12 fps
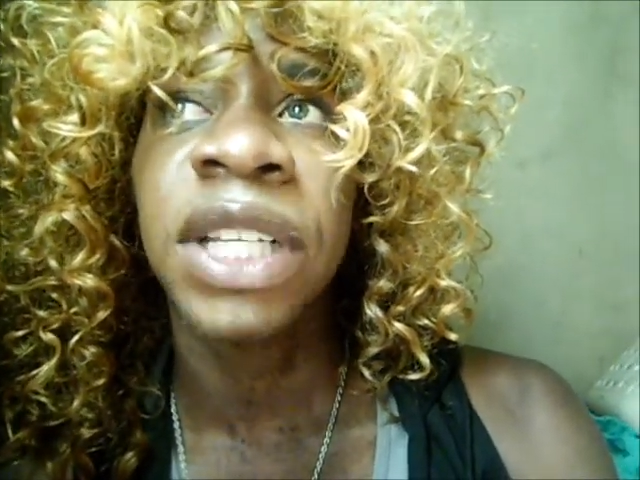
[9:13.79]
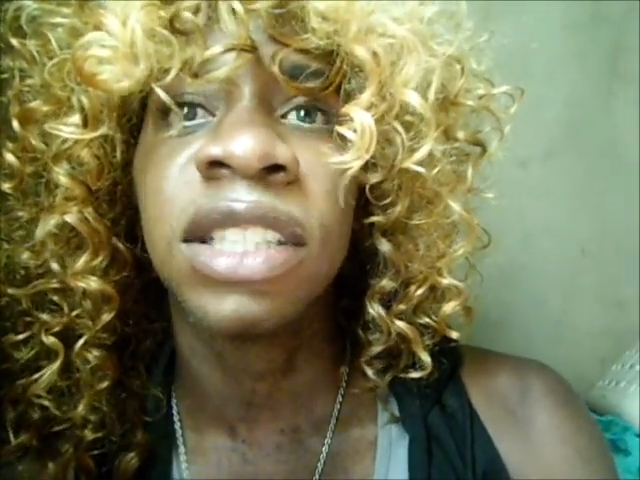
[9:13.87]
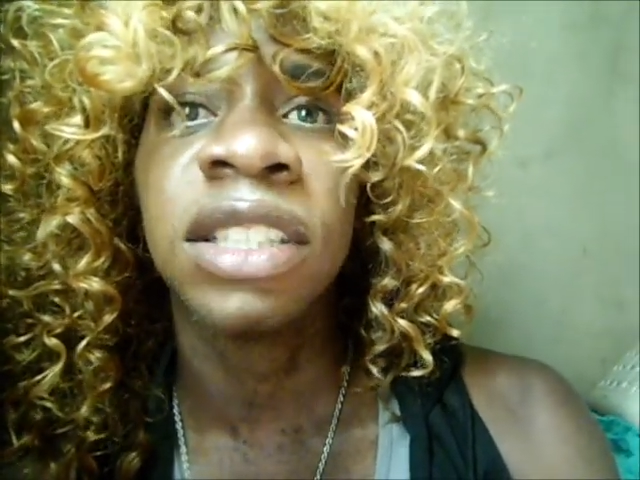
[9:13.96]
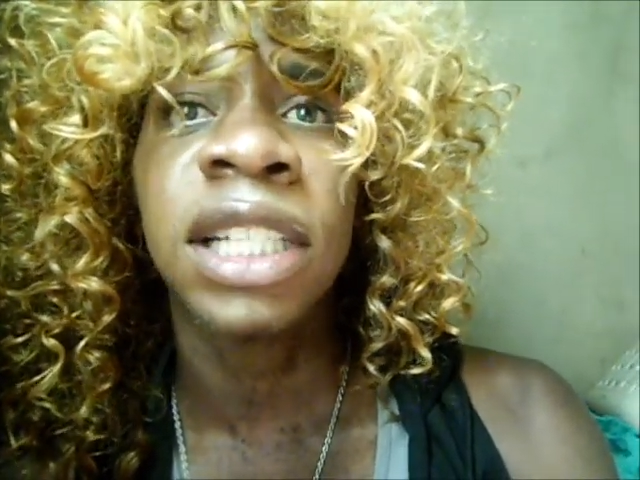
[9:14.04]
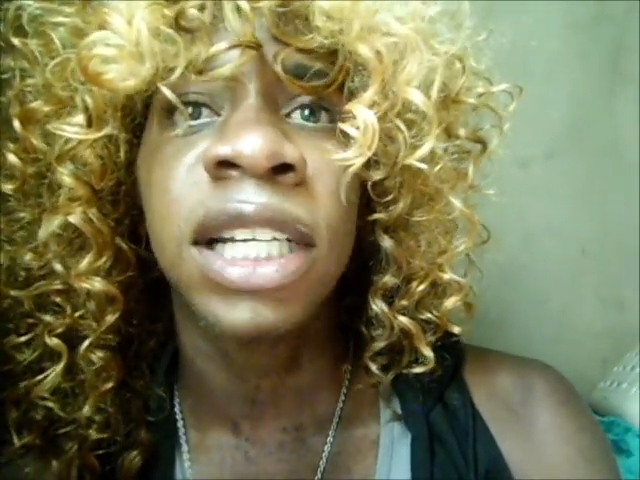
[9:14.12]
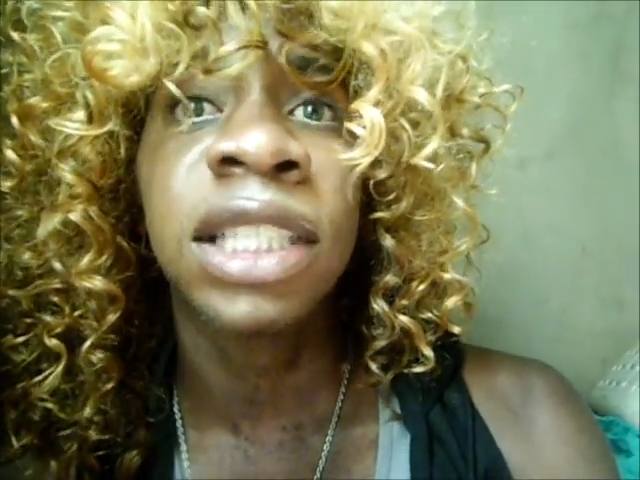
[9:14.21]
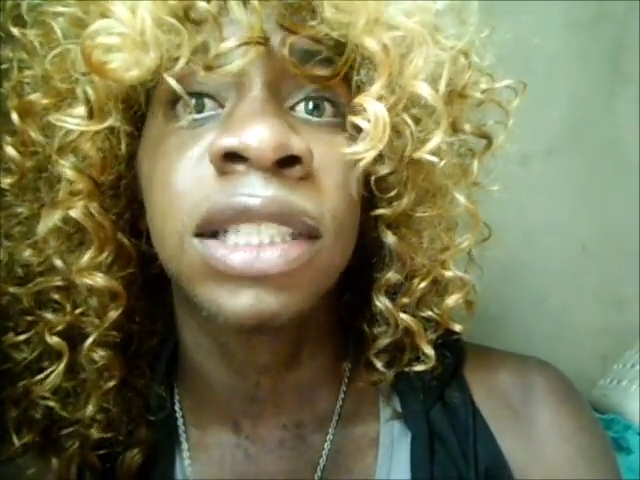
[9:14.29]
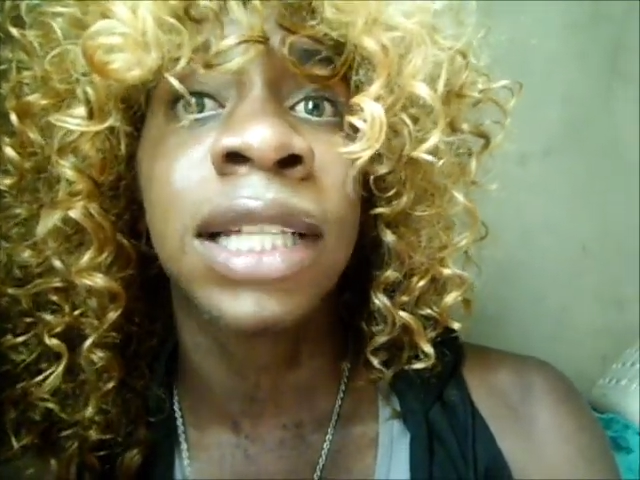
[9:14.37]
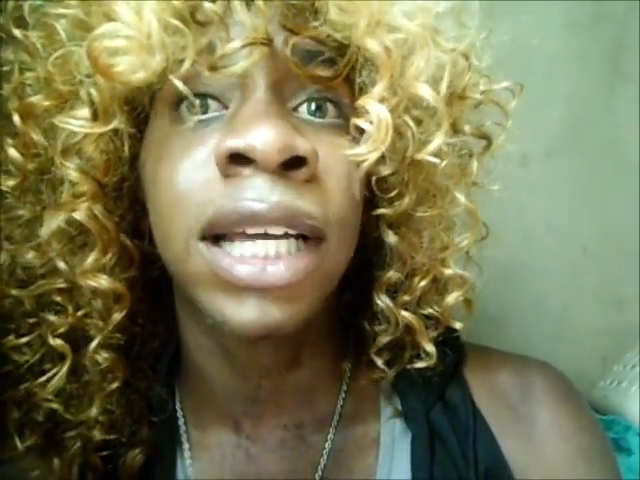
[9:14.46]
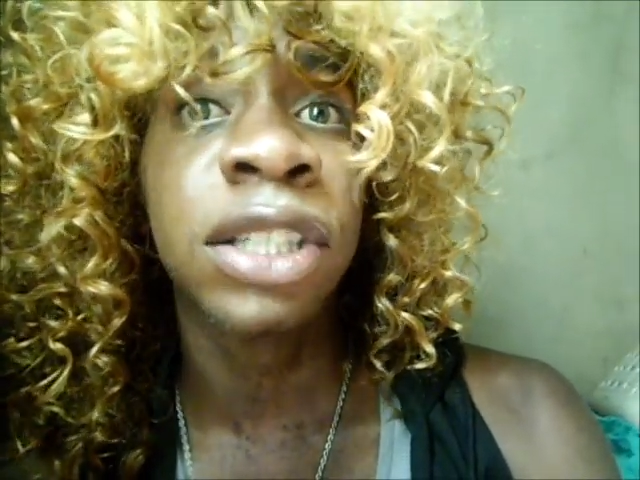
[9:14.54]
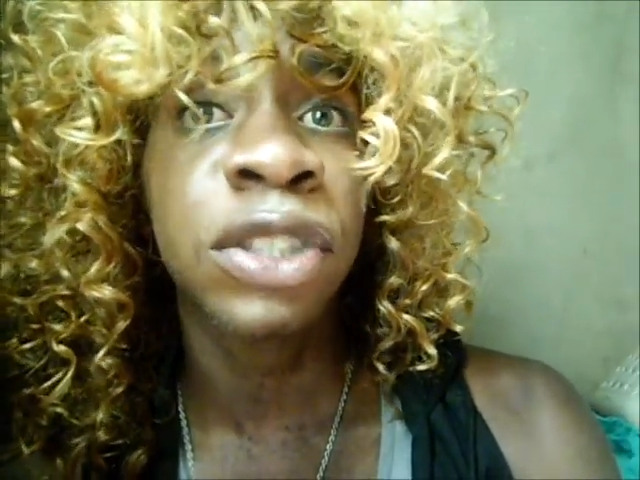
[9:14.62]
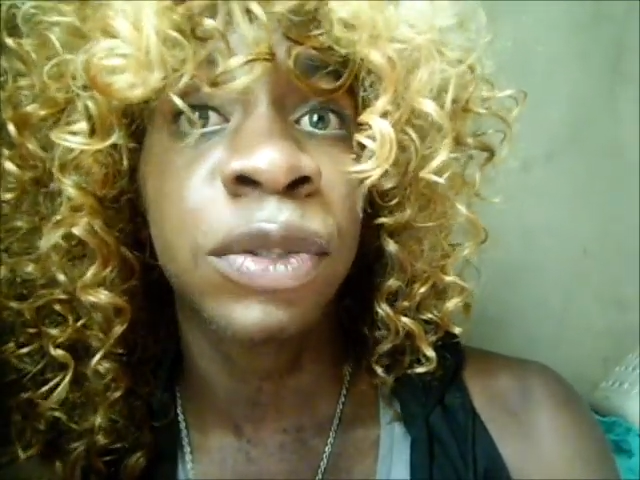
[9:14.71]
Jackson.
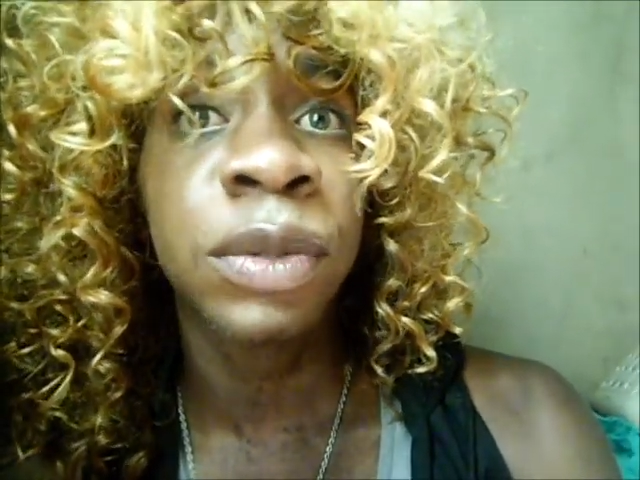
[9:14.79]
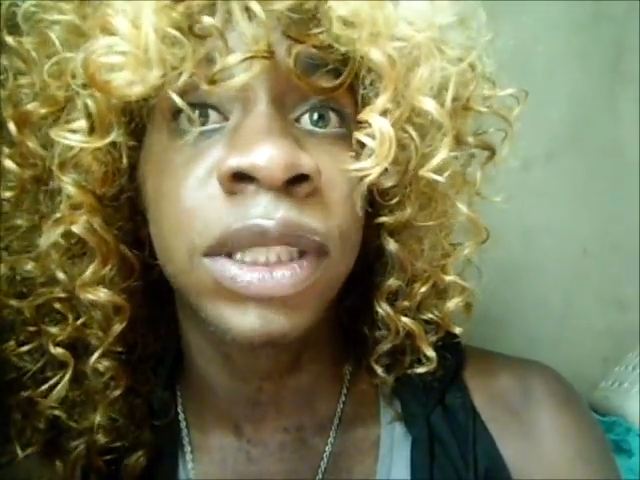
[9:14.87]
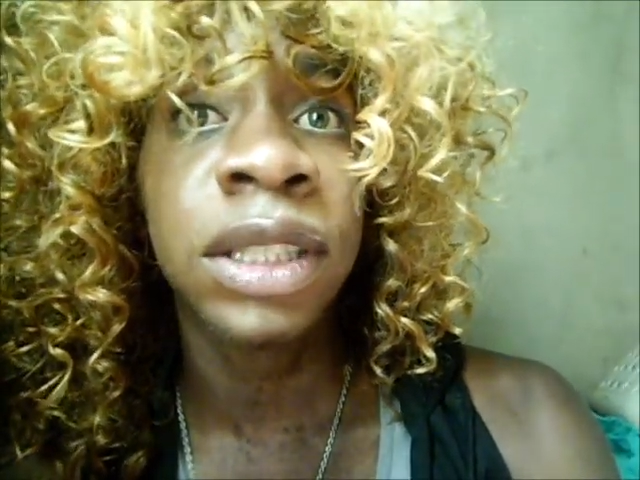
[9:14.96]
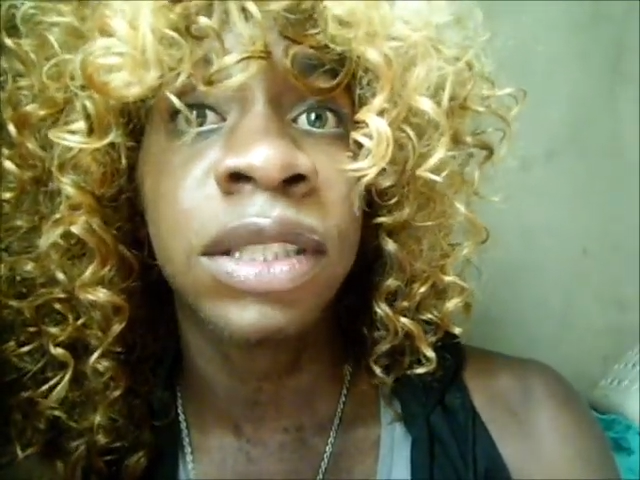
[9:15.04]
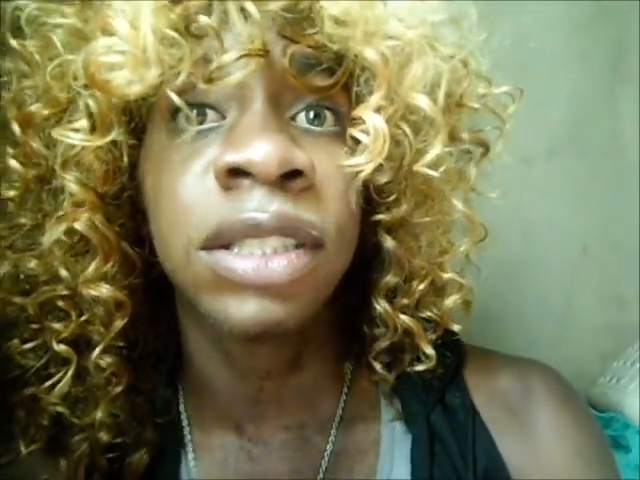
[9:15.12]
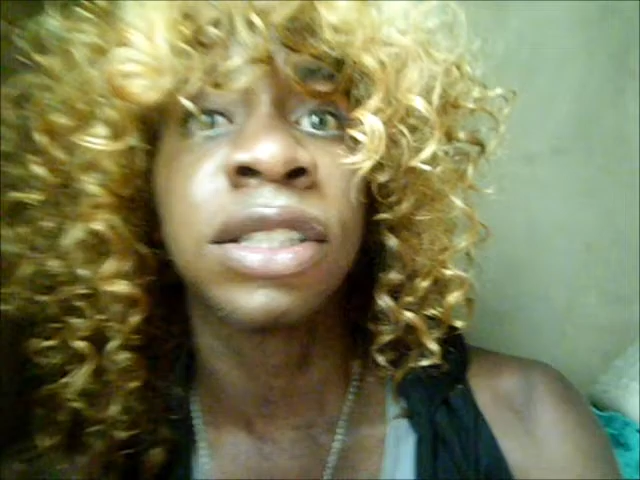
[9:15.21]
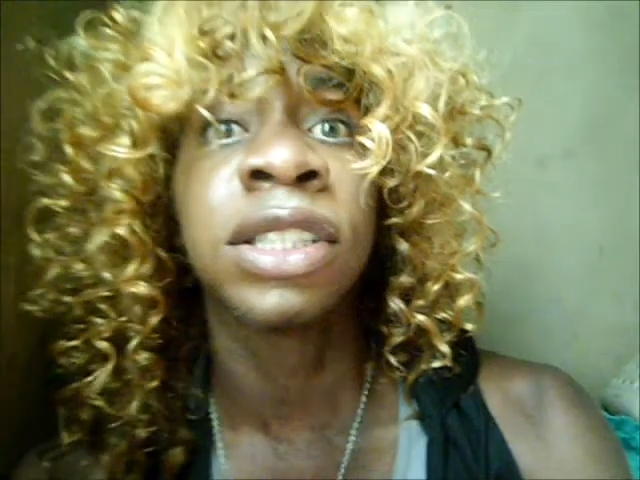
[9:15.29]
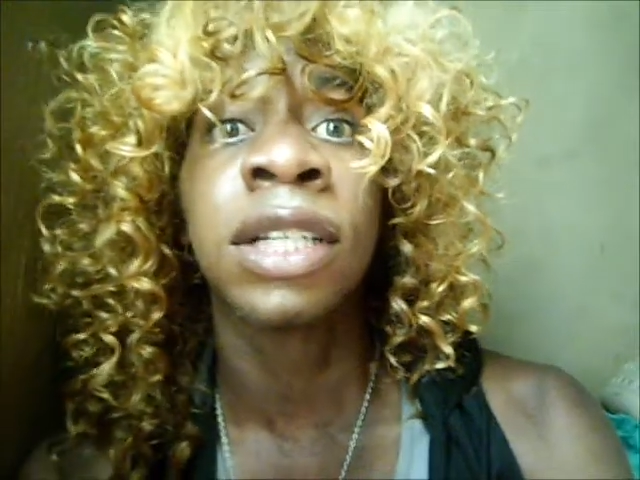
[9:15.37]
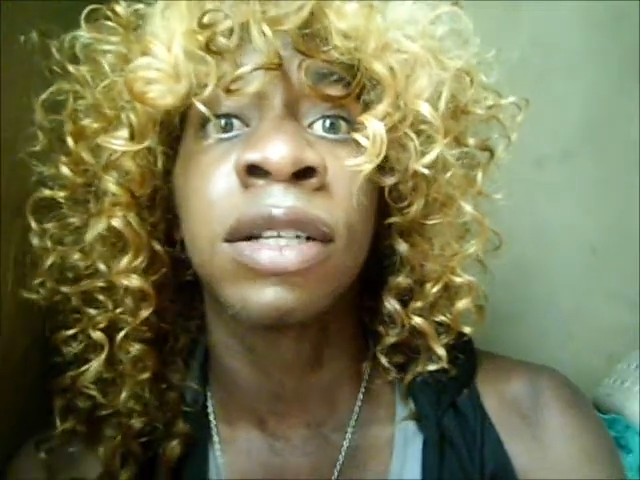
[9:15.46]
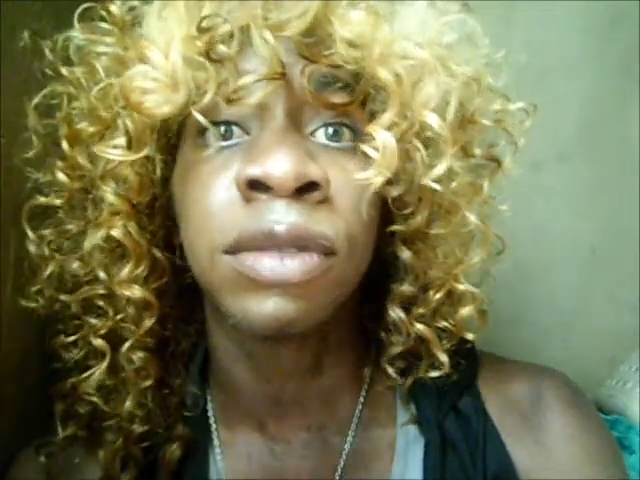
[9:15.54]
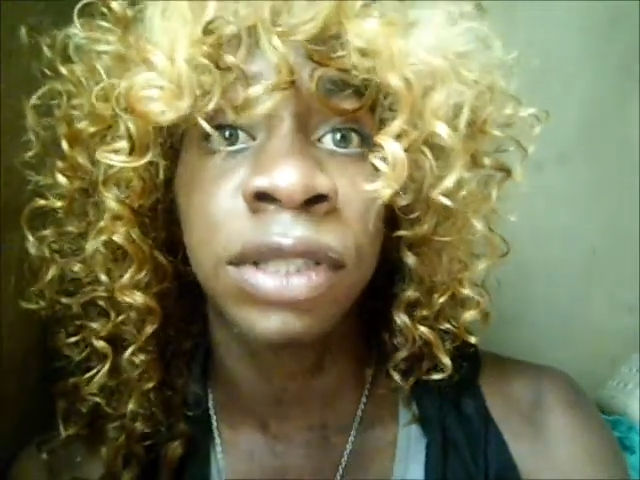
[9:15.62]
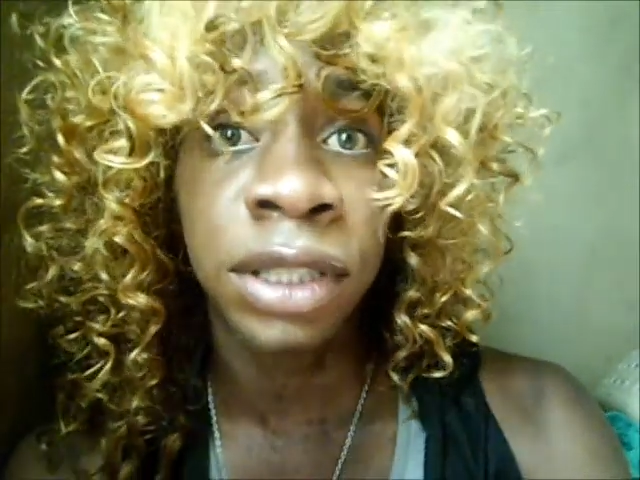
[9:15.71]
Actually, shout
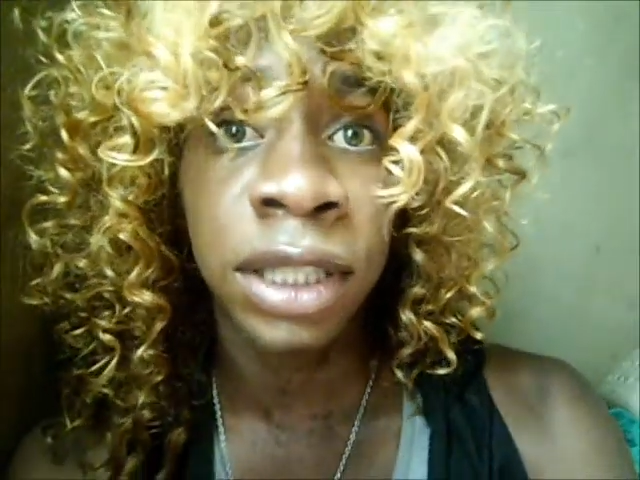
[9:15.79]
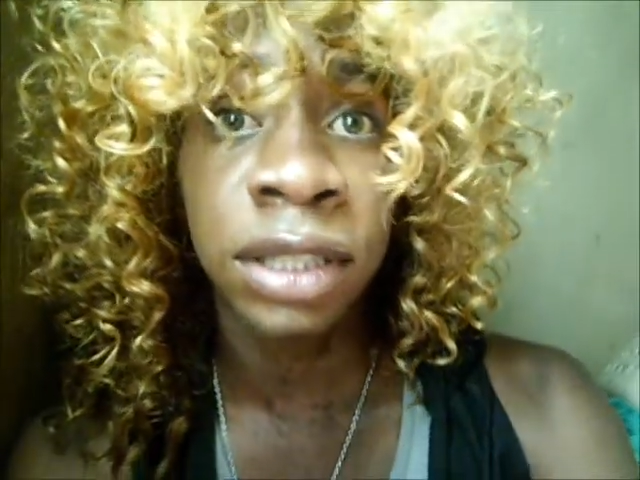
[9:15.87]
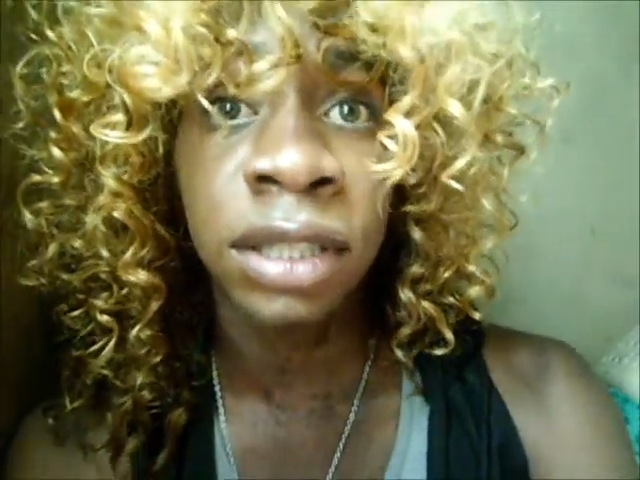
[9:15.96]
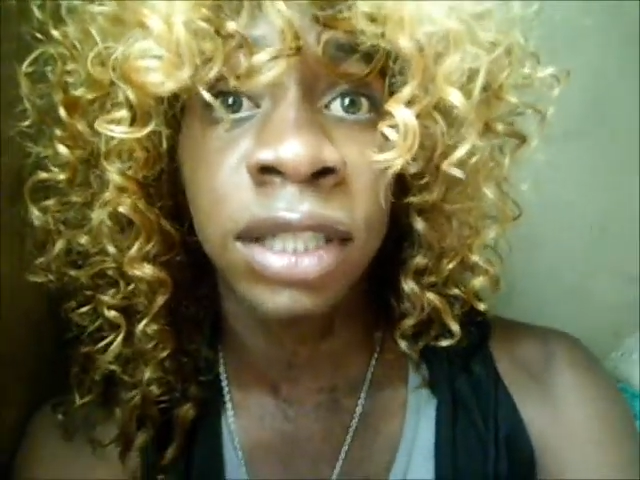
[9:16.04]
out to Jackson.